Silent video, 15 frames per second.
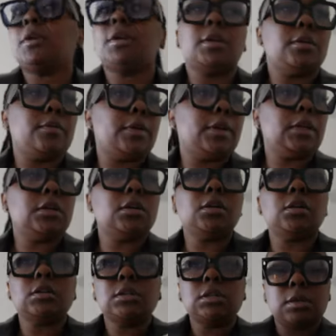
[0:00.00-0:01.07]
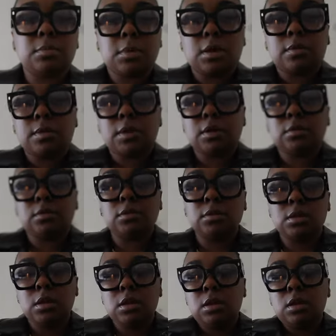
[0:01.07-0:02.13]
here and get ready to cook tomorrow,
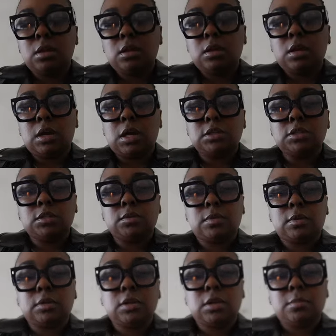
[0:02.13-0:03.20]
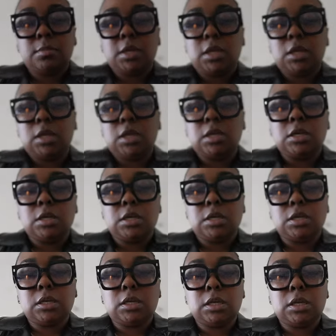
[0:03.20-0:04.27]
I just want to come in,
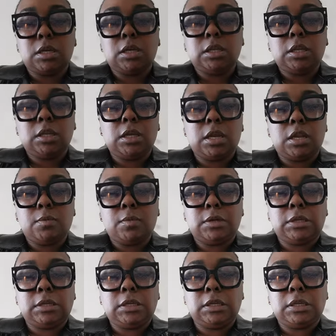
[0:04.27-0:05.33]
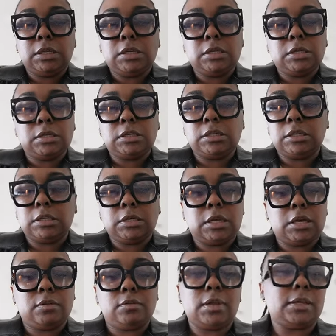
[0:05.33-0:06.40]
cook, and clean. I don't want to clean, cook, clean.
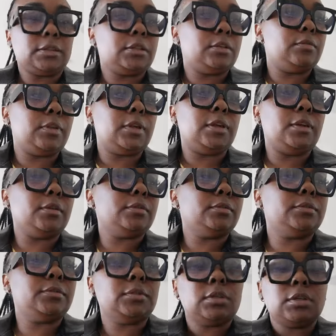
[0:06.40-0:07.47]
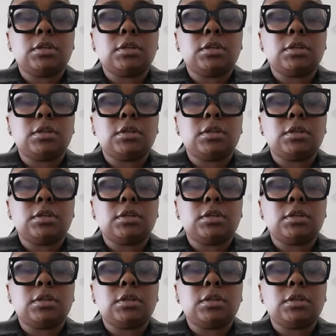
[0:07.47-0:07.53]
I don't like to do that.